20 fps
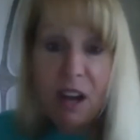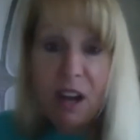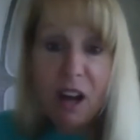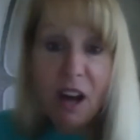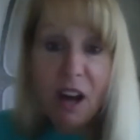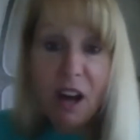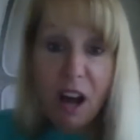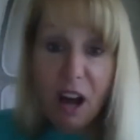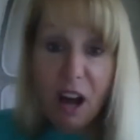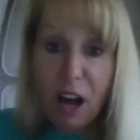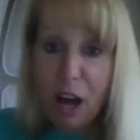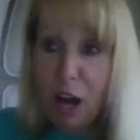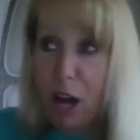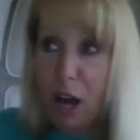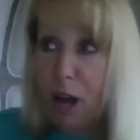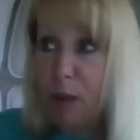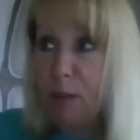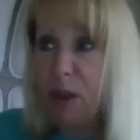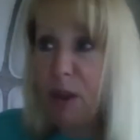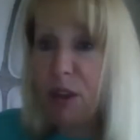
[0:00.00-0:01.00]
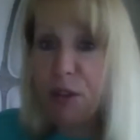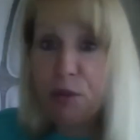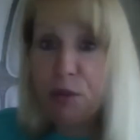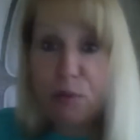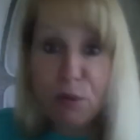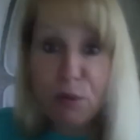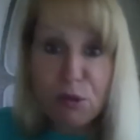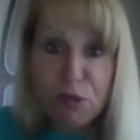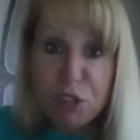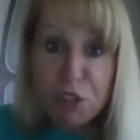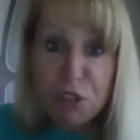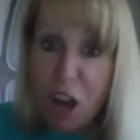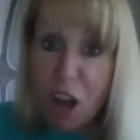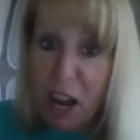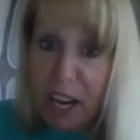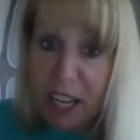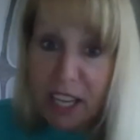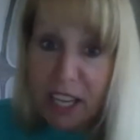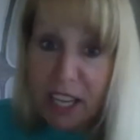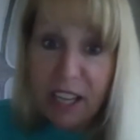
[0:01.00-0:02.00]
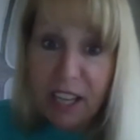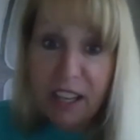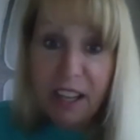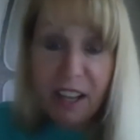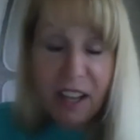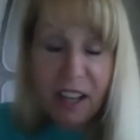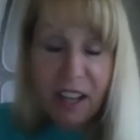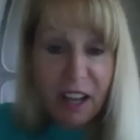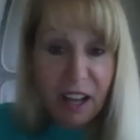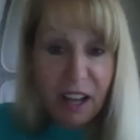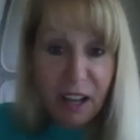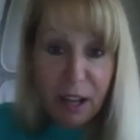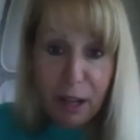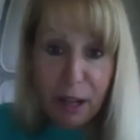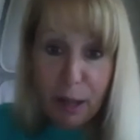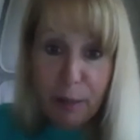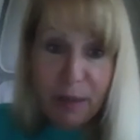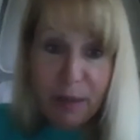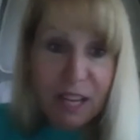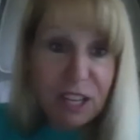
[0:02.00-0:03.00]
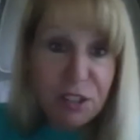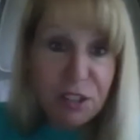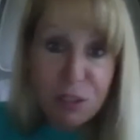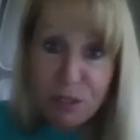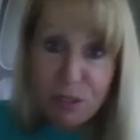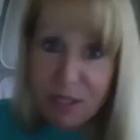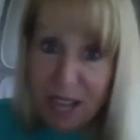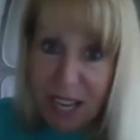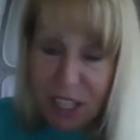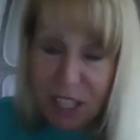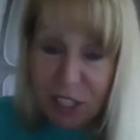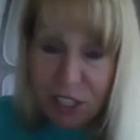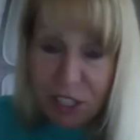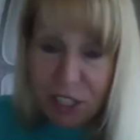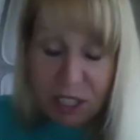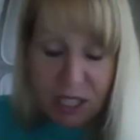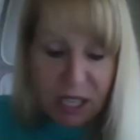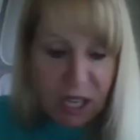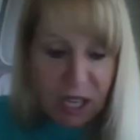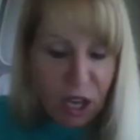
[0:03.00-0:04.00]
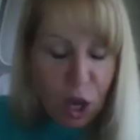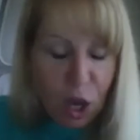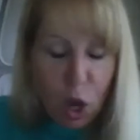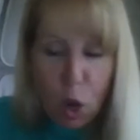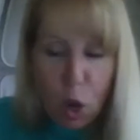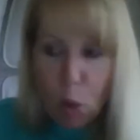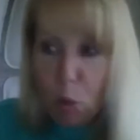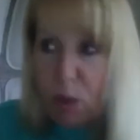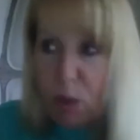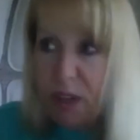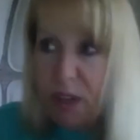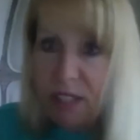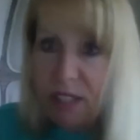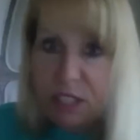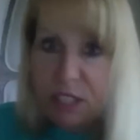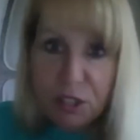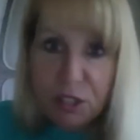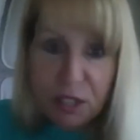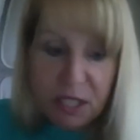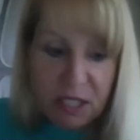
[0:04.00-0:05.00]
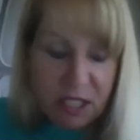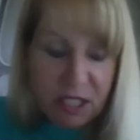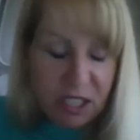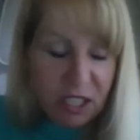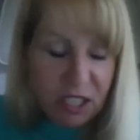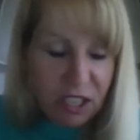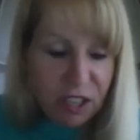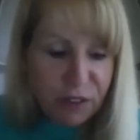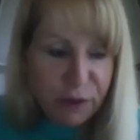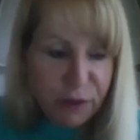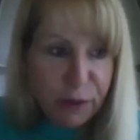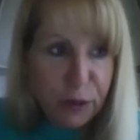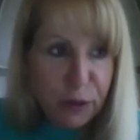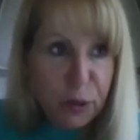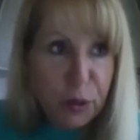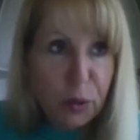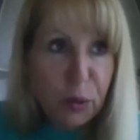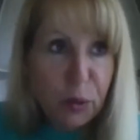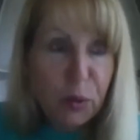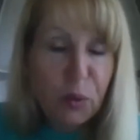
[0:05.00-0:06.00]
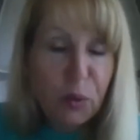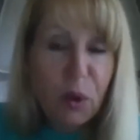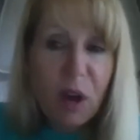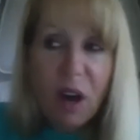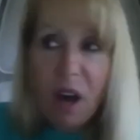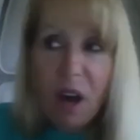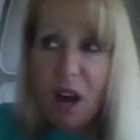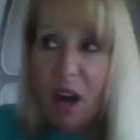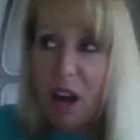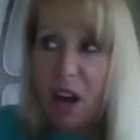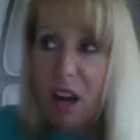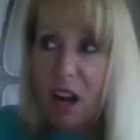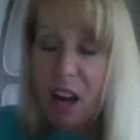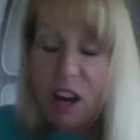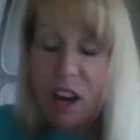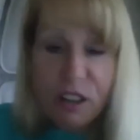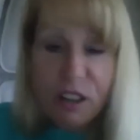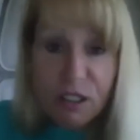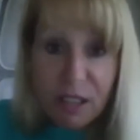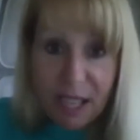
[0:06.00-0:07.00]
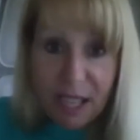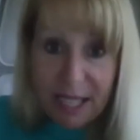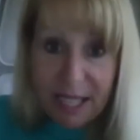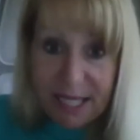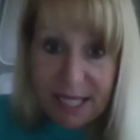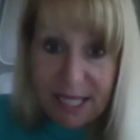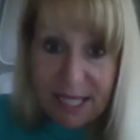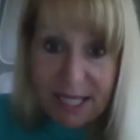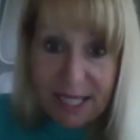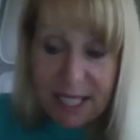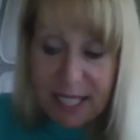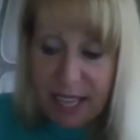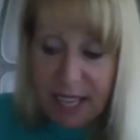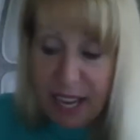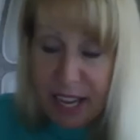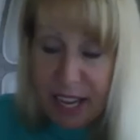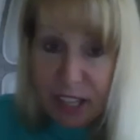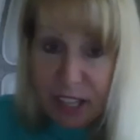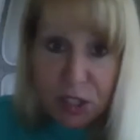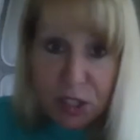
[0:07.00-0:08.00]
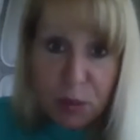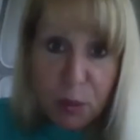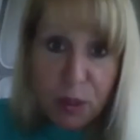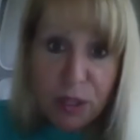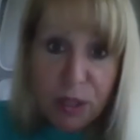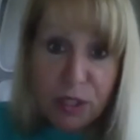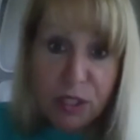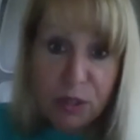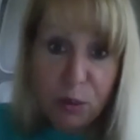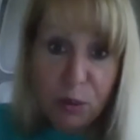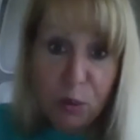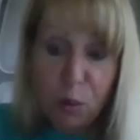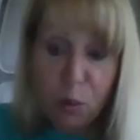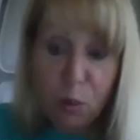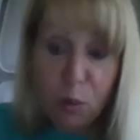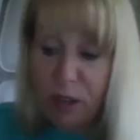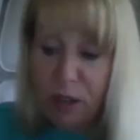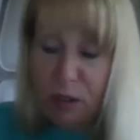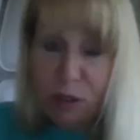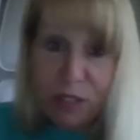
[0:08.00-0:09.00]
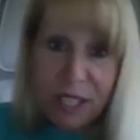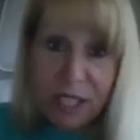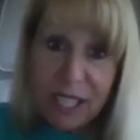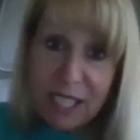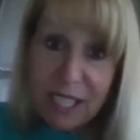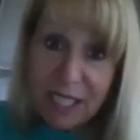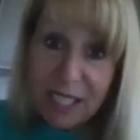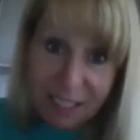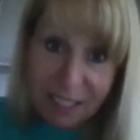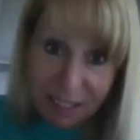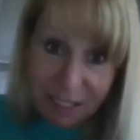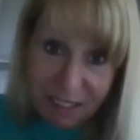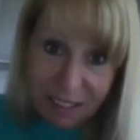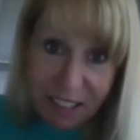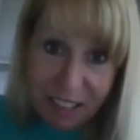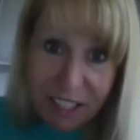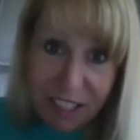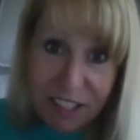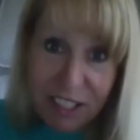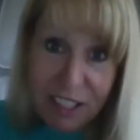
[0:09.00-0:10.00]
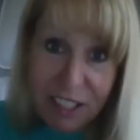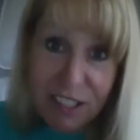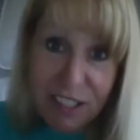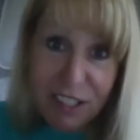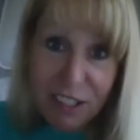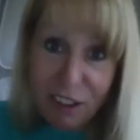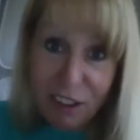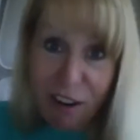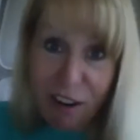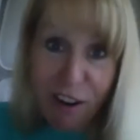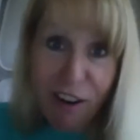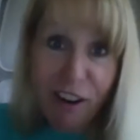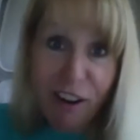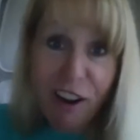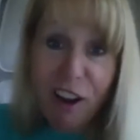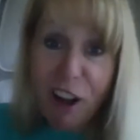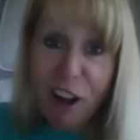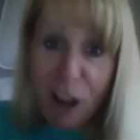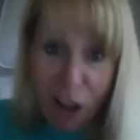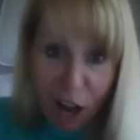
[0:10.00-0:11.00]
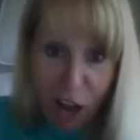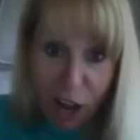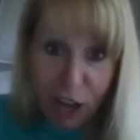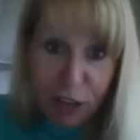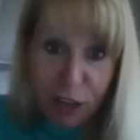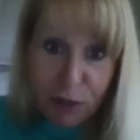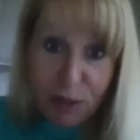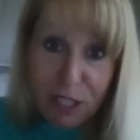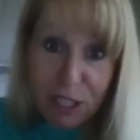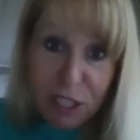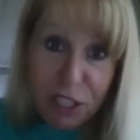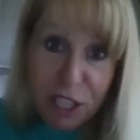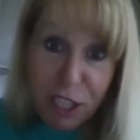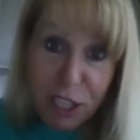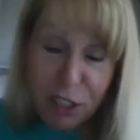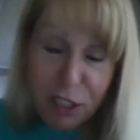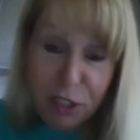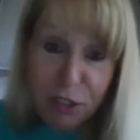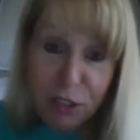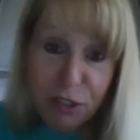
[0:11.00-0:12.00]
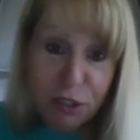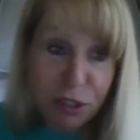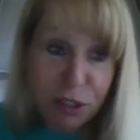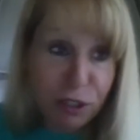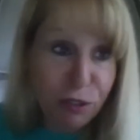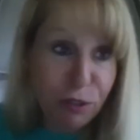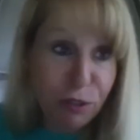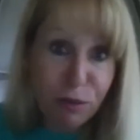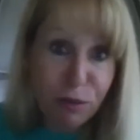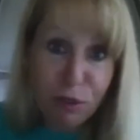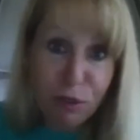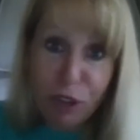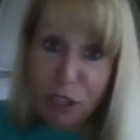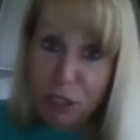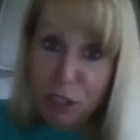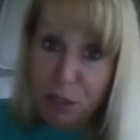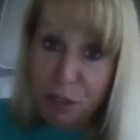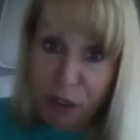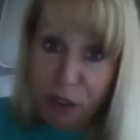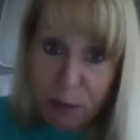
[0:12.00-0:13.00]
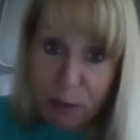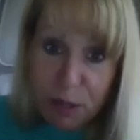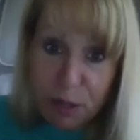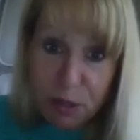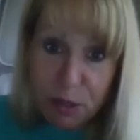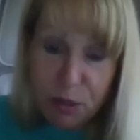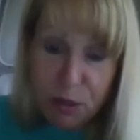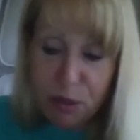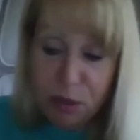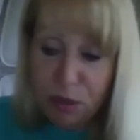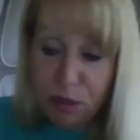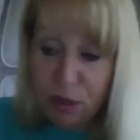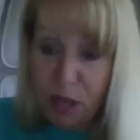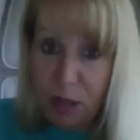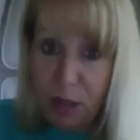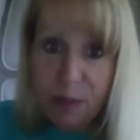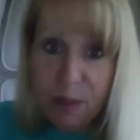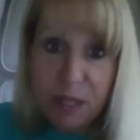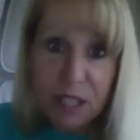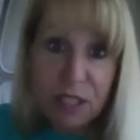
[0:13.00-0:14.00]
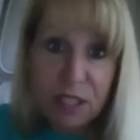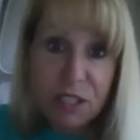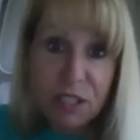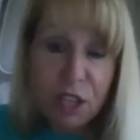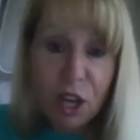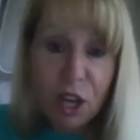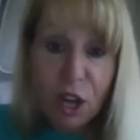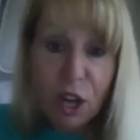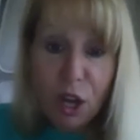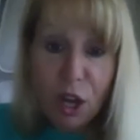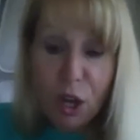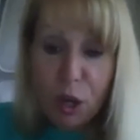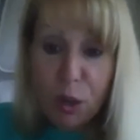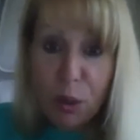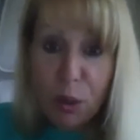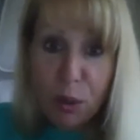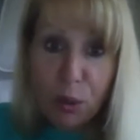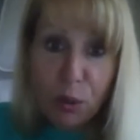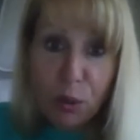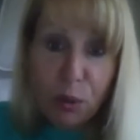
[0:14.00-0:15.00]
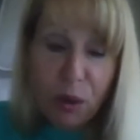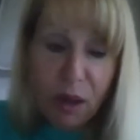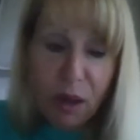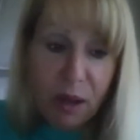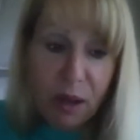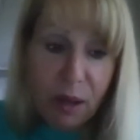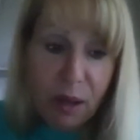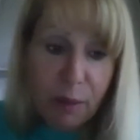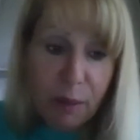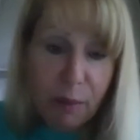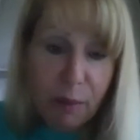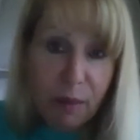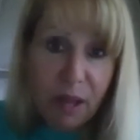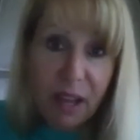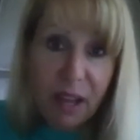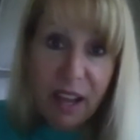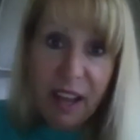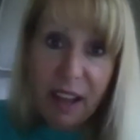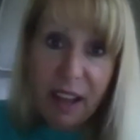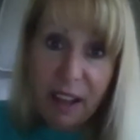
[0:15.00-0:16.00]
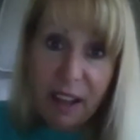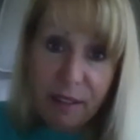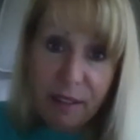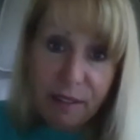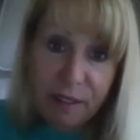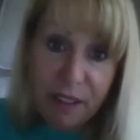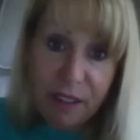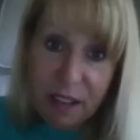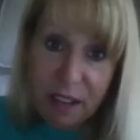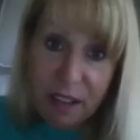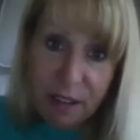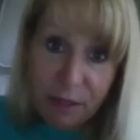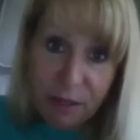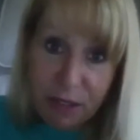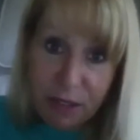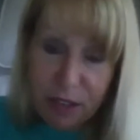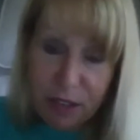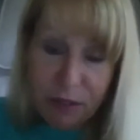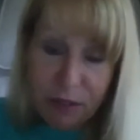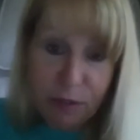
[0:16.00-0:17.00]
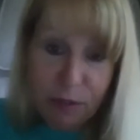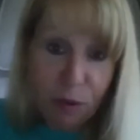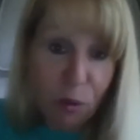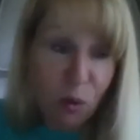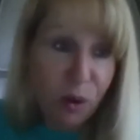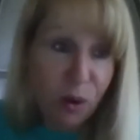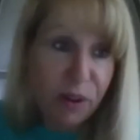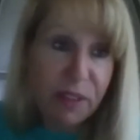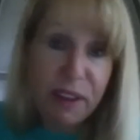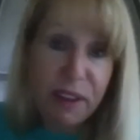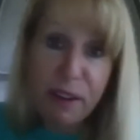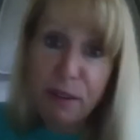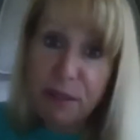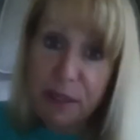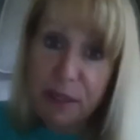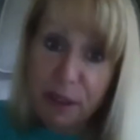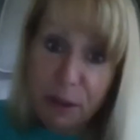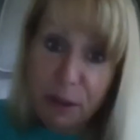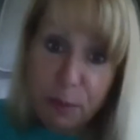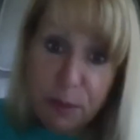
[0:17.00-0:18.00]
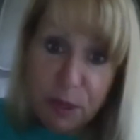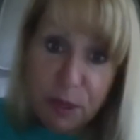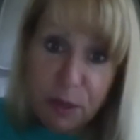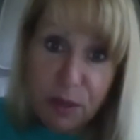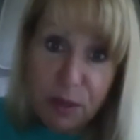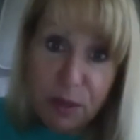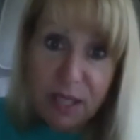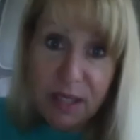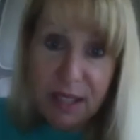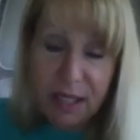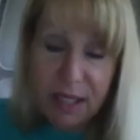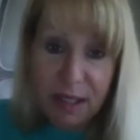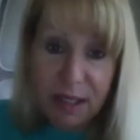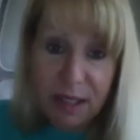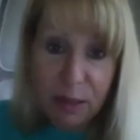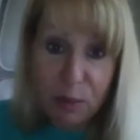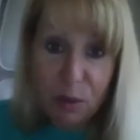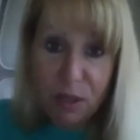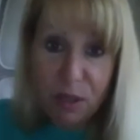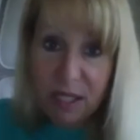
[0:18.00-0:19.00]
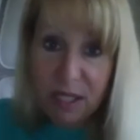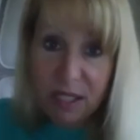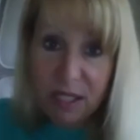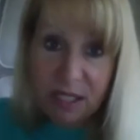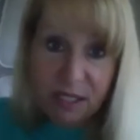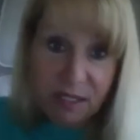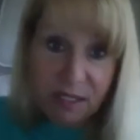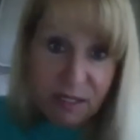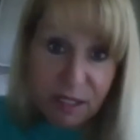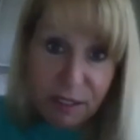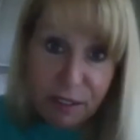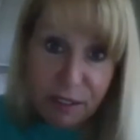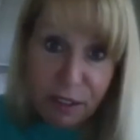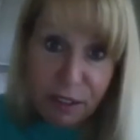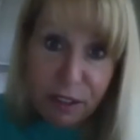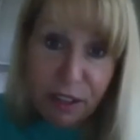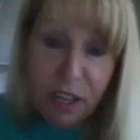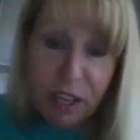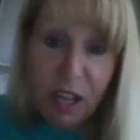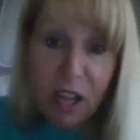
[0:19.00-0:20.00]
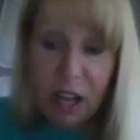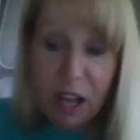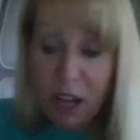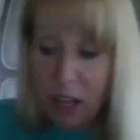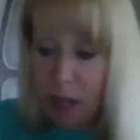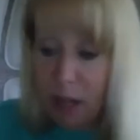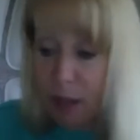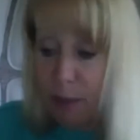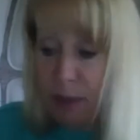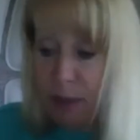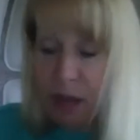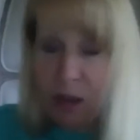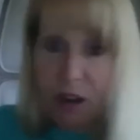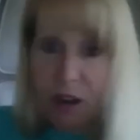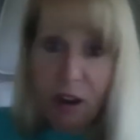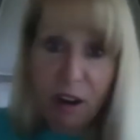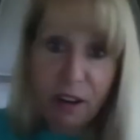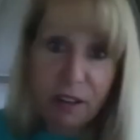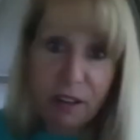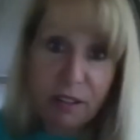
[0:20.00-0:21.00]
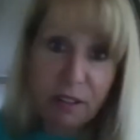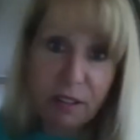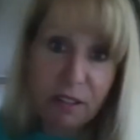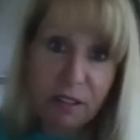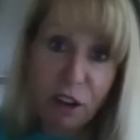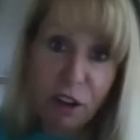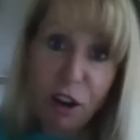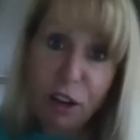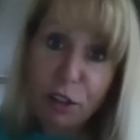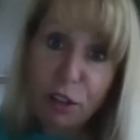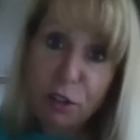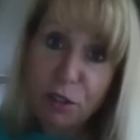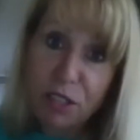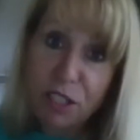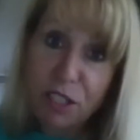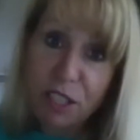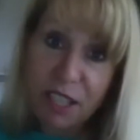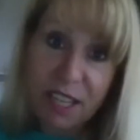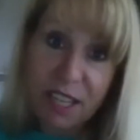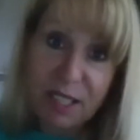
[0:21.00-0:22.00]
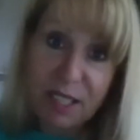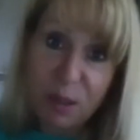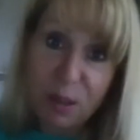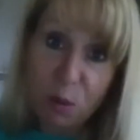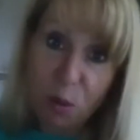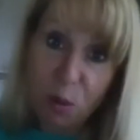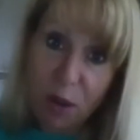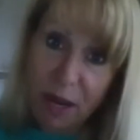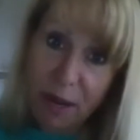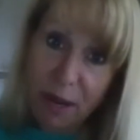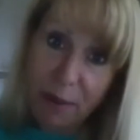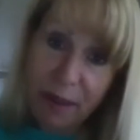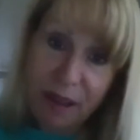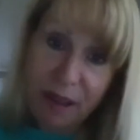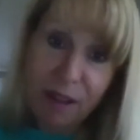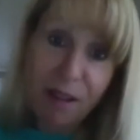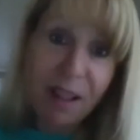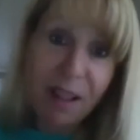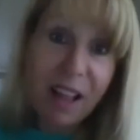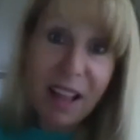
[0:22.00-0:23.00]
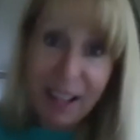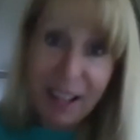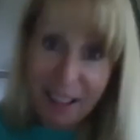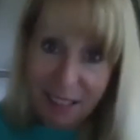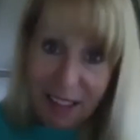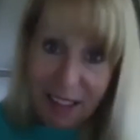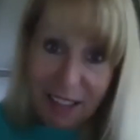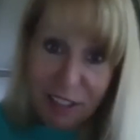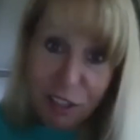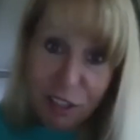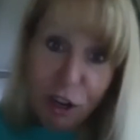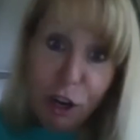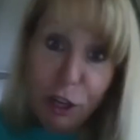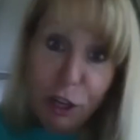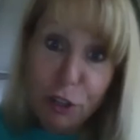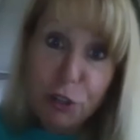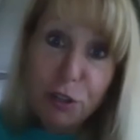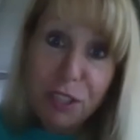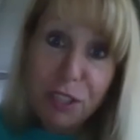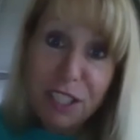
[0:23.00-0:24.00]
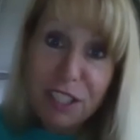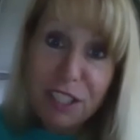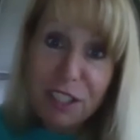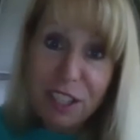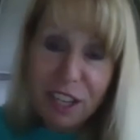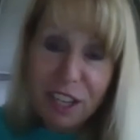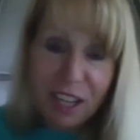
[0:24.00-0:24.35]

um, uh, through China, um, internationally we're interested if you are our licensing expert. We're looking to license our auto injector to large pharmaceutical companies who um, have innovative or their therapeutic that they want to deliver. Um, our, cartridge has a 1 ml mm-hmm. glass yeah. cartridge.